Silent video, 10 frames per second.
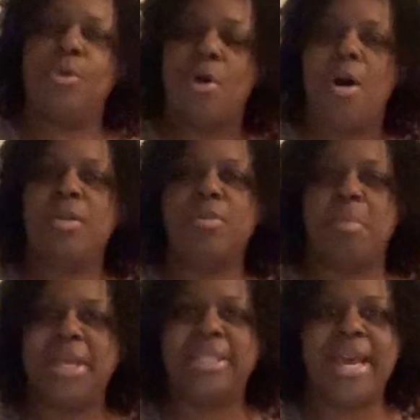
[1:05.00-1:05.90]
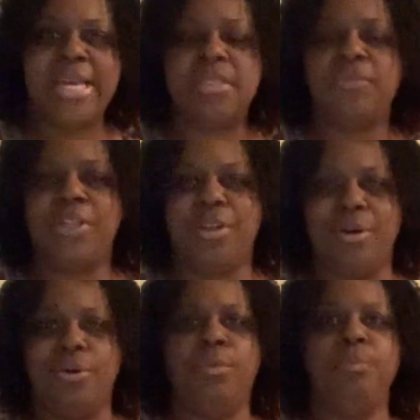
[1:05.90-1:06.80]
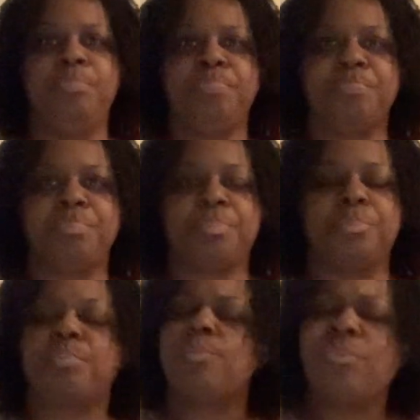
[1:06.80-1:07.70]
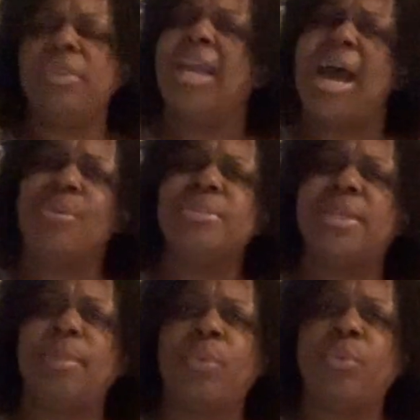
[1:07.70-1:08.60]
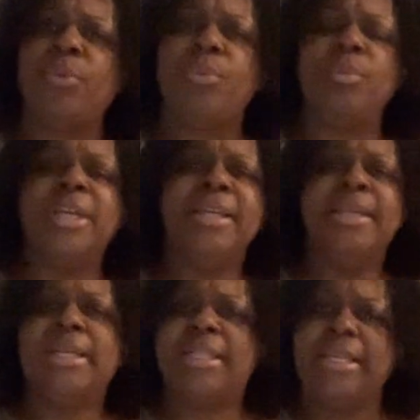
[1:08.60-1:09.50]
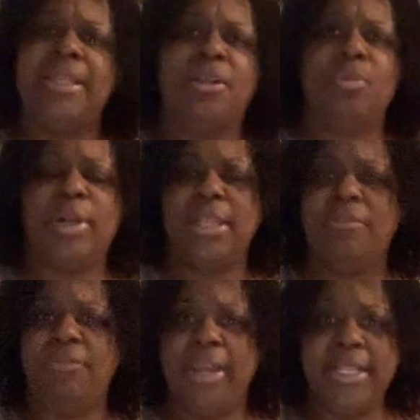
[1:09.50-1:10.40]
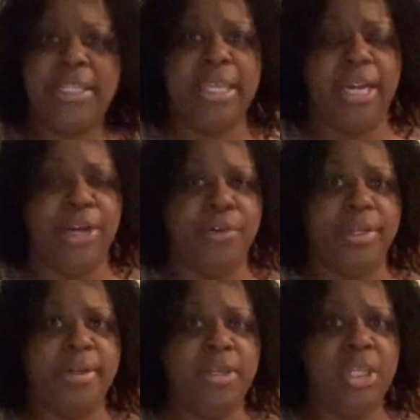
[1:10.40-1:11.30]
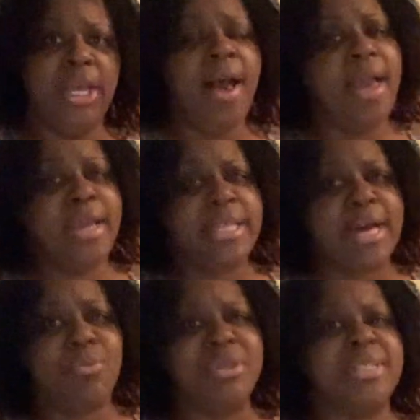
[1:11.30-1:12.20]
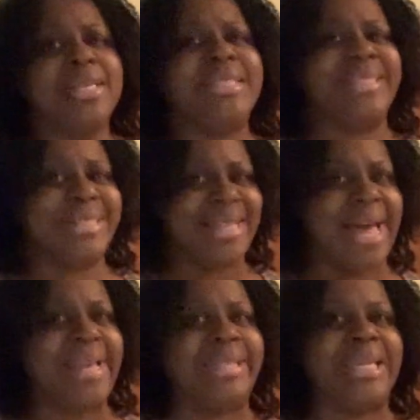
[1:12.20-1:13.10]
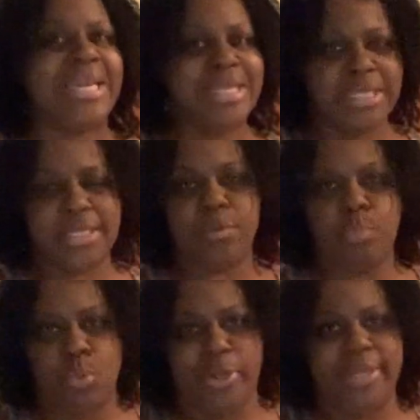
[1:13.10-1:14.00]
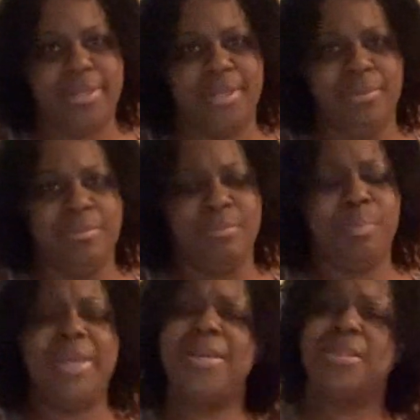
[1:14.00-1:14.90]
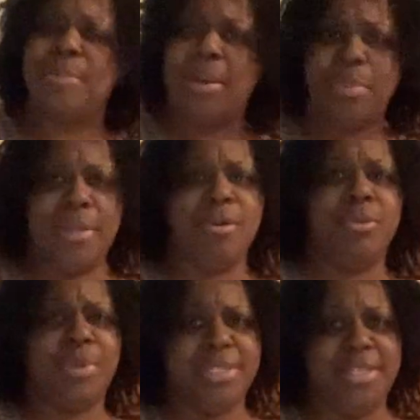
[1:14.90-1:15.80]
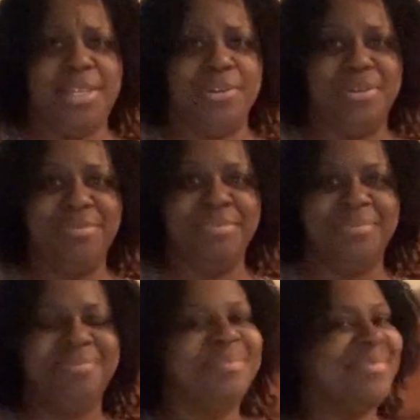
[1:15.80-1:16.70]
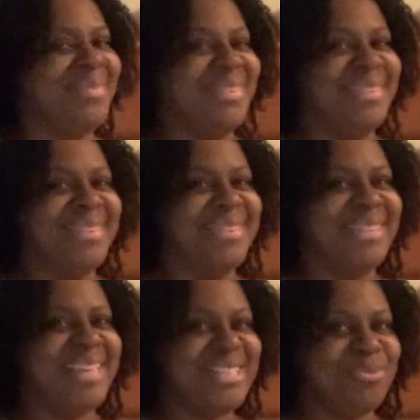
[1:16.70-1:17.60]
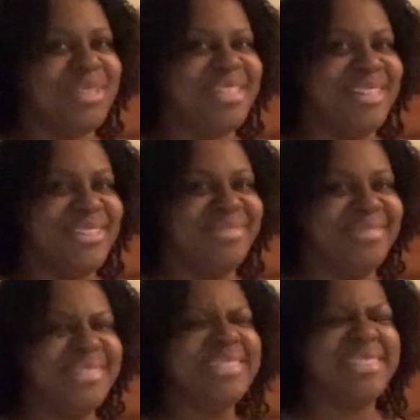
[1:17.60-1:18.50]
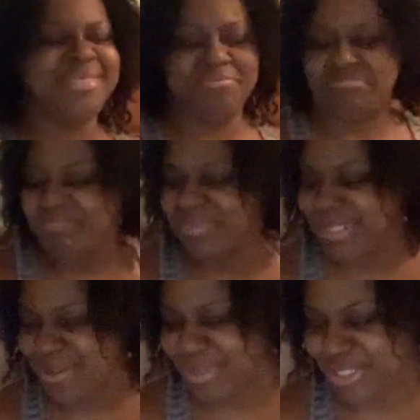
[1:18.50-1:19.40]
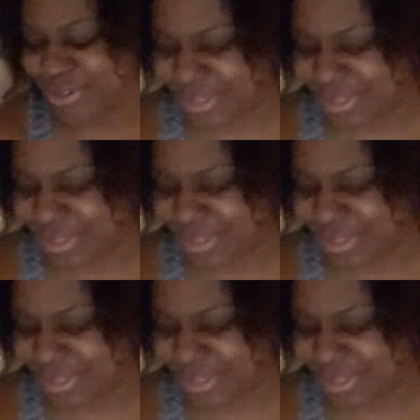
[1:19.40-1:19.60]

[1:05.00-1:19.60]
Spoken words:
recall on my last video, I was in my room cleaning up my little vanity area, and I was slightly disappointed because my mirror wasn't here. Guess what's here? Let me show